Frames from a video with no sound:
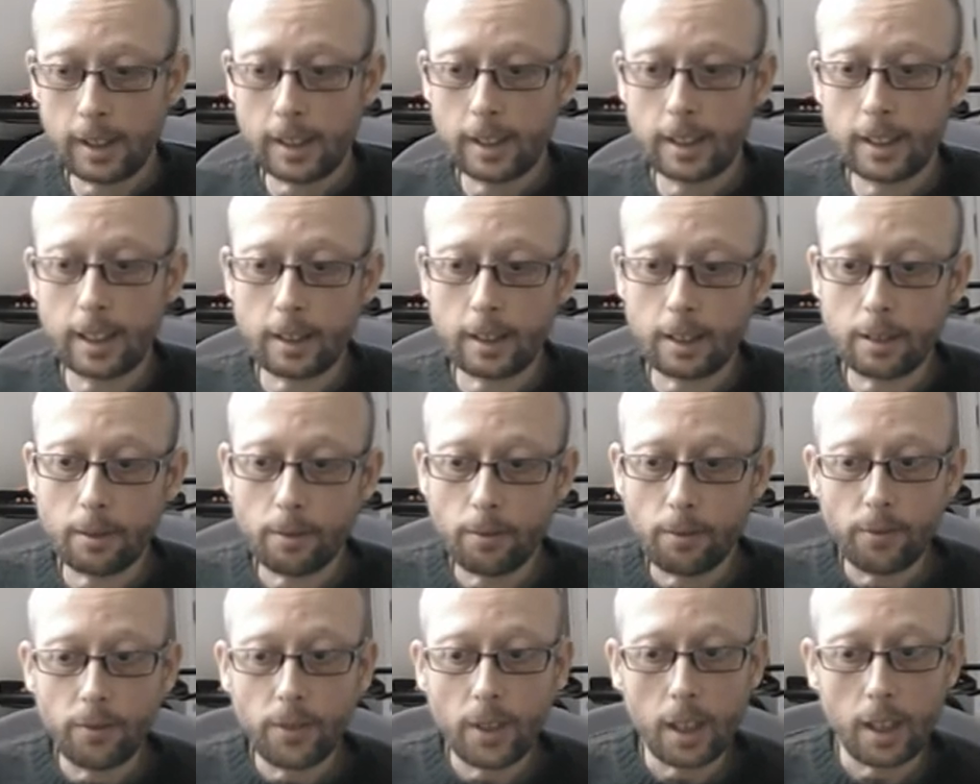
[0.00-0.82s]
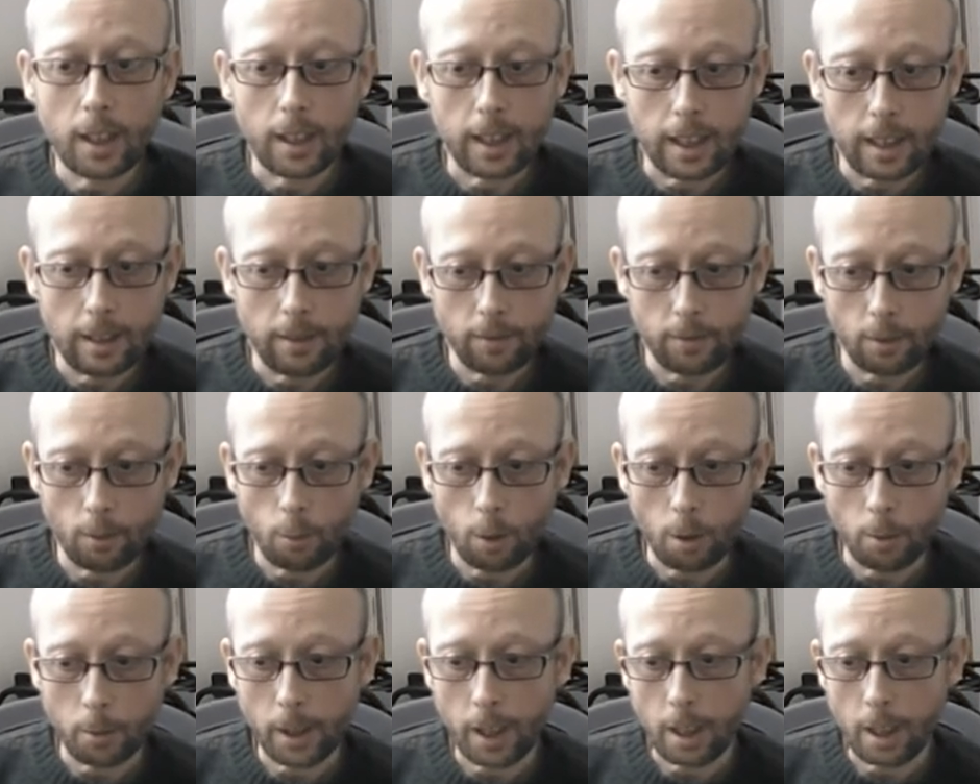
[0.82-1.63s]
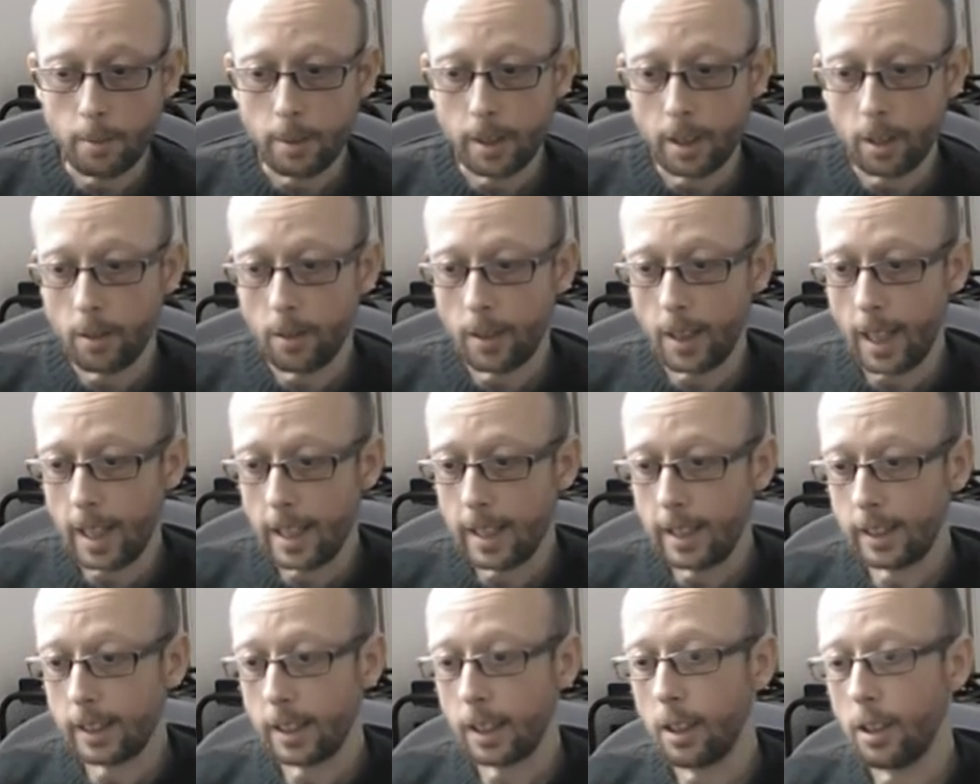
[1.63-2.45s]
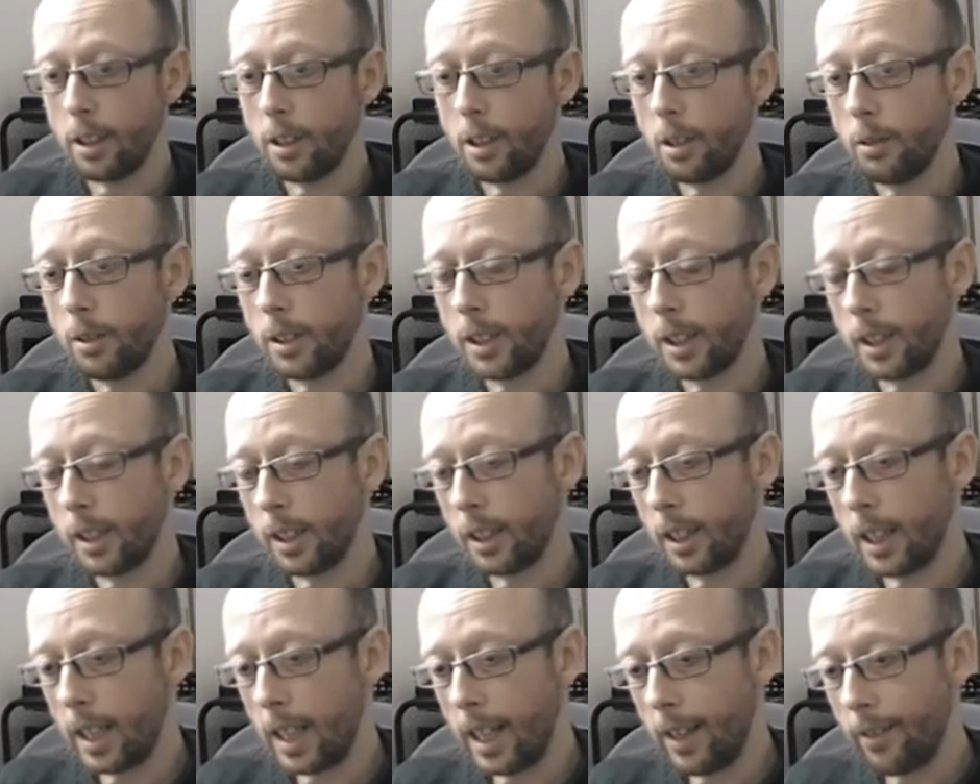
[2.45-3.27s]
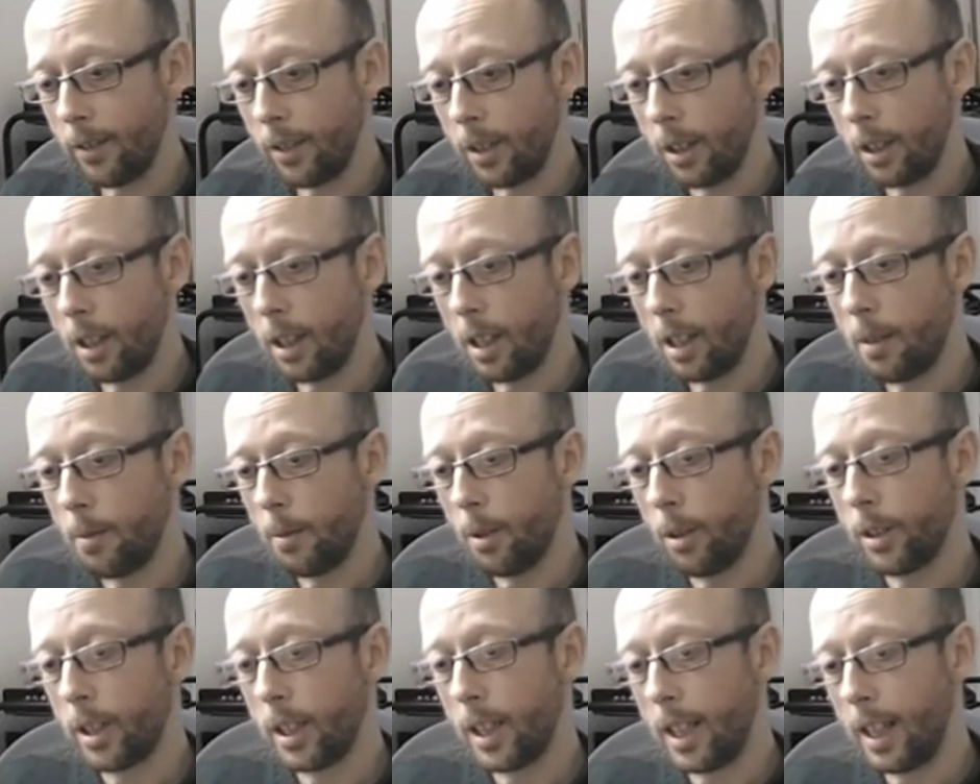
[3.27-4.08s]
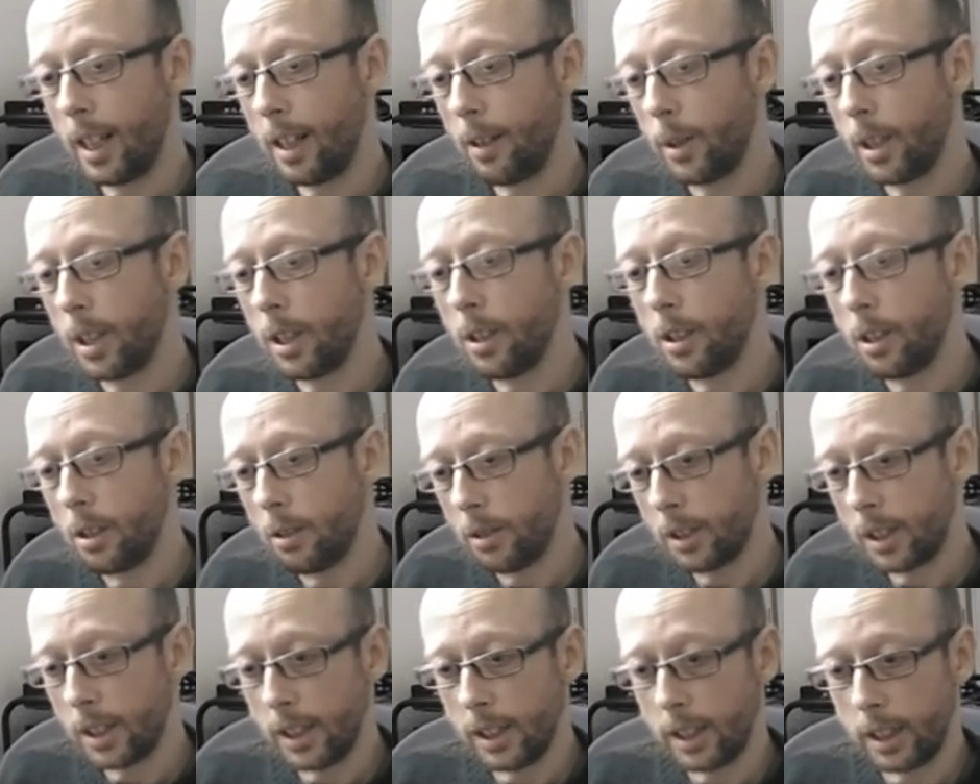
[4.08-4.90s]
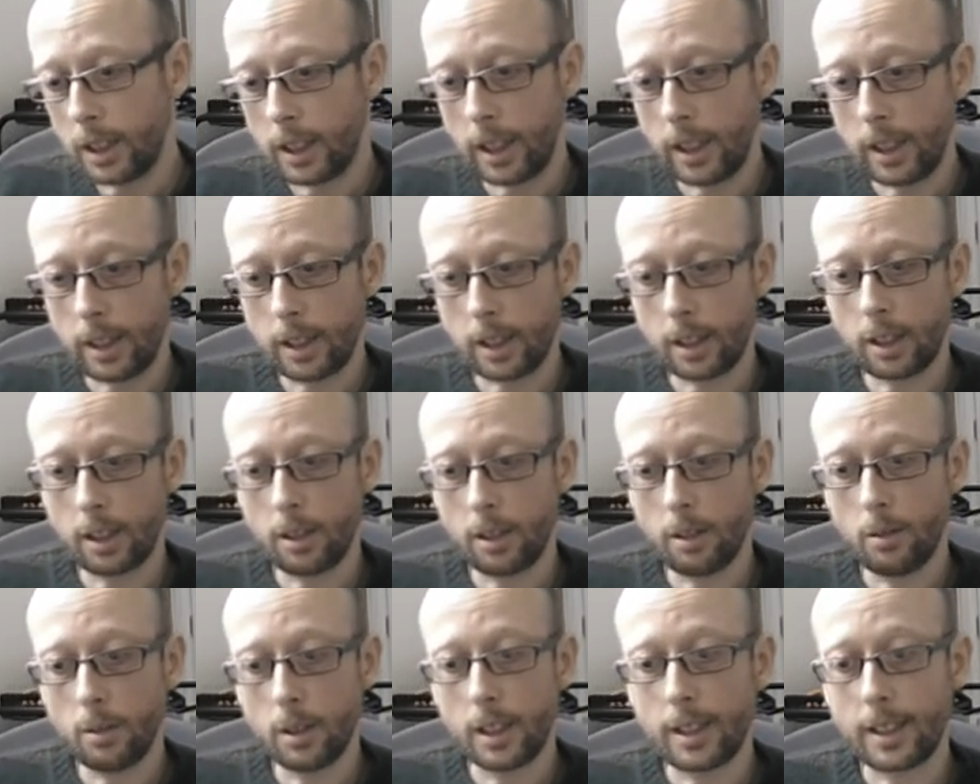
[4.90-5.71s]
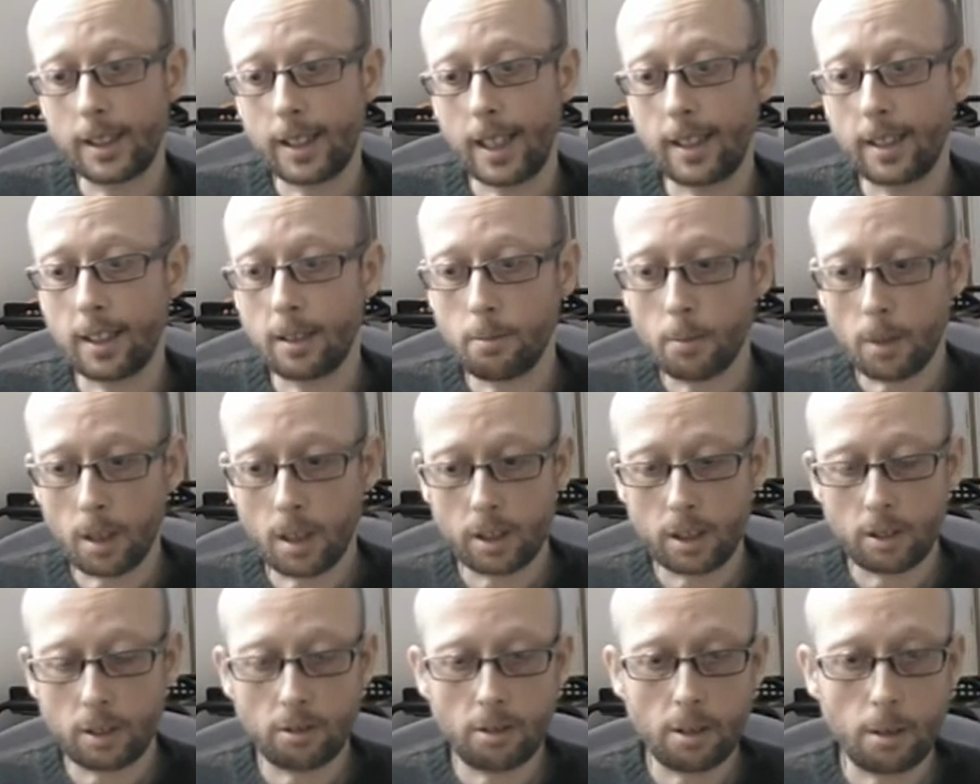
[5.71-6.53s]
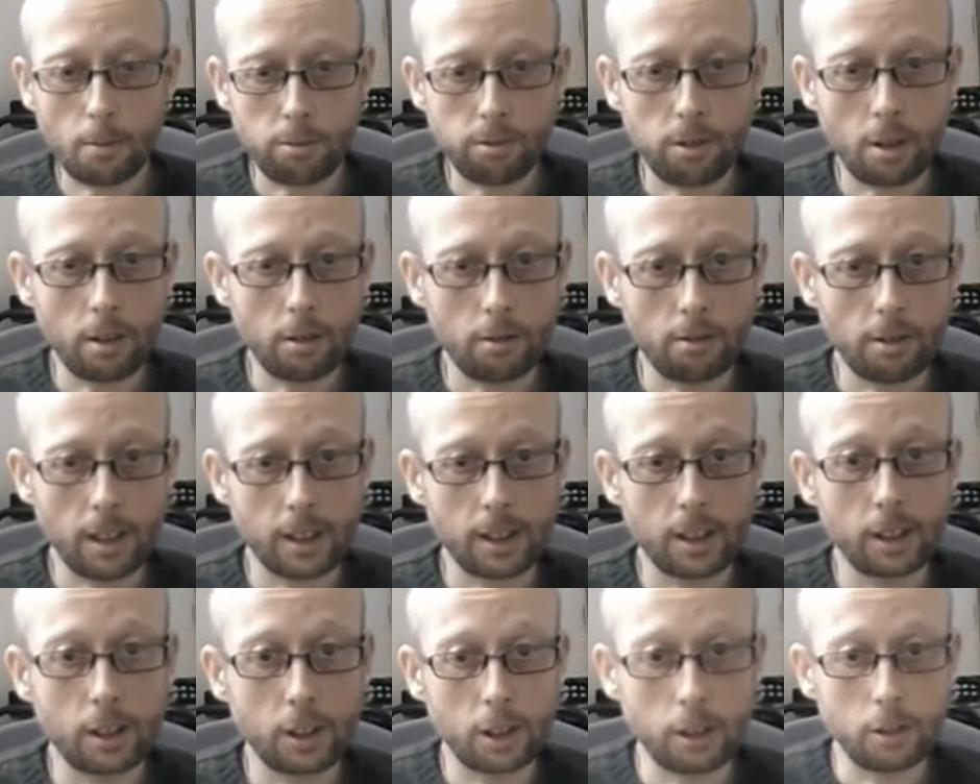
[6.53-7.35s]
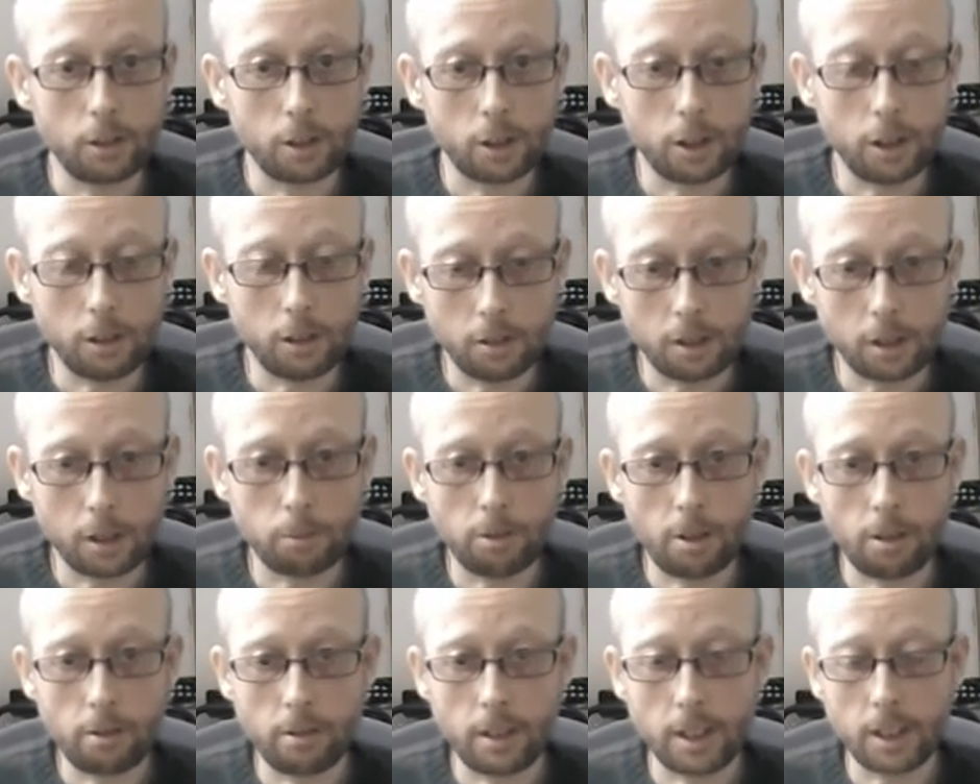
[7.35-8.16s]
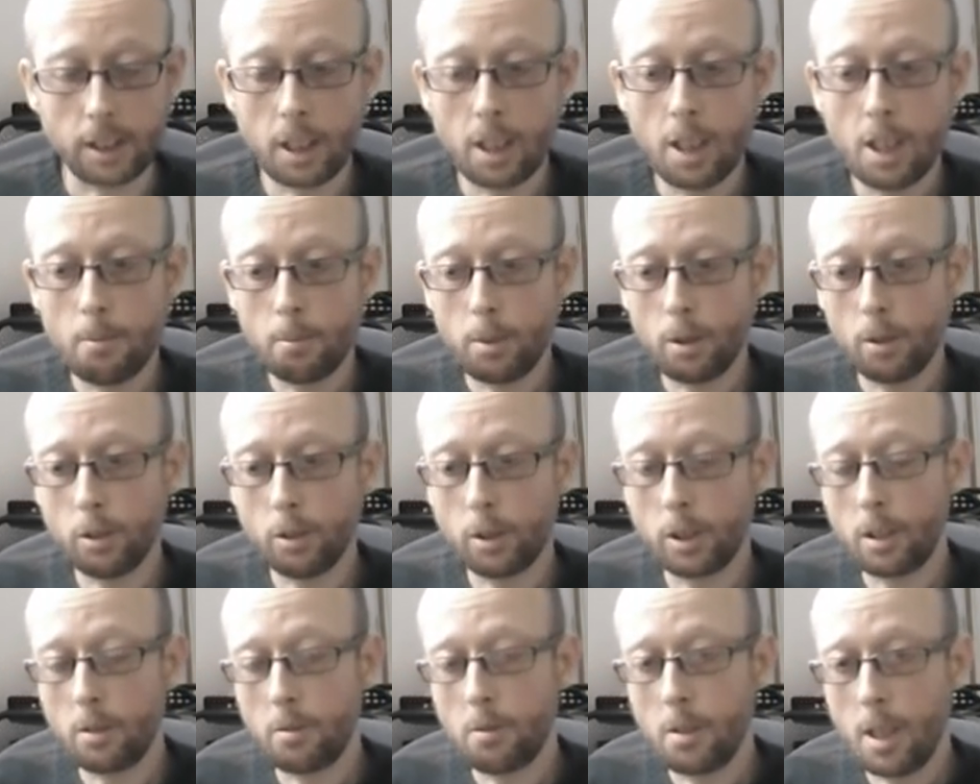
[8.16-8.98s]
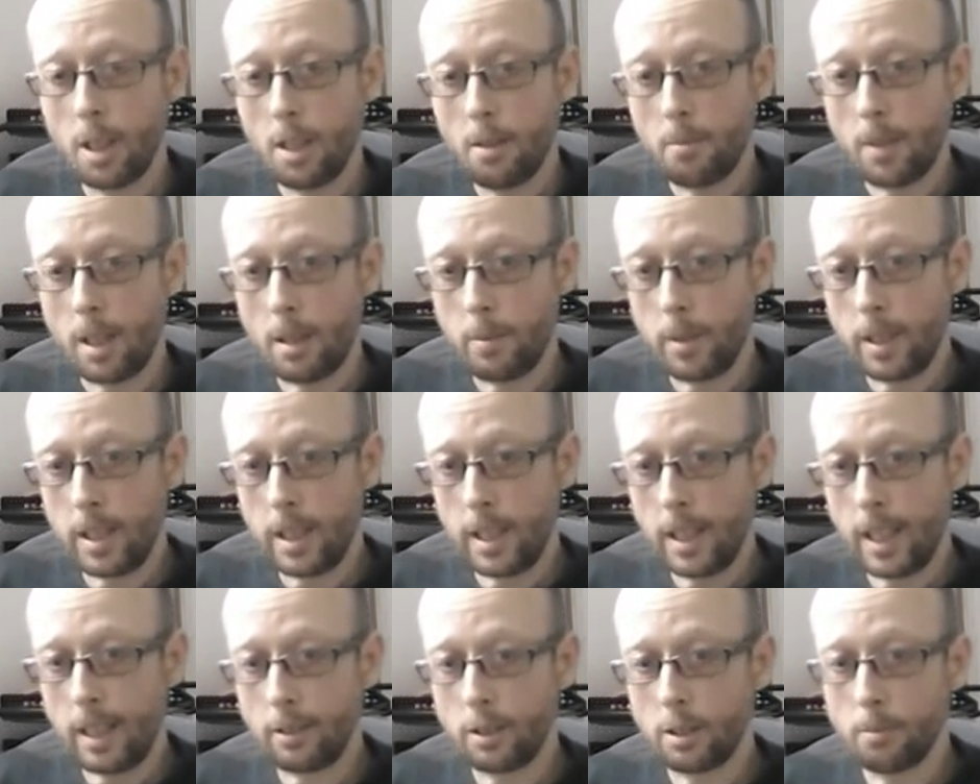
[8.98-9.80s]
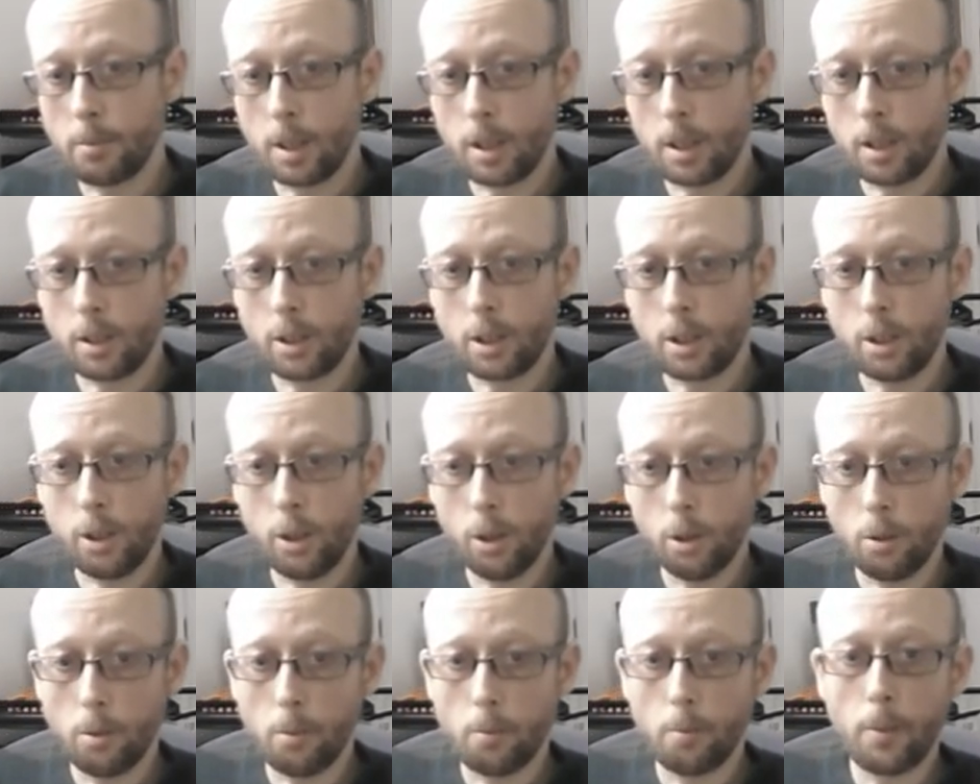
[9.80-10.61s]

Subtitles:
Session 5, what we're going to be doing then is looking at how we can use these sheets to assess and monitor our progress, so students' progress, but also maybe how to monitor your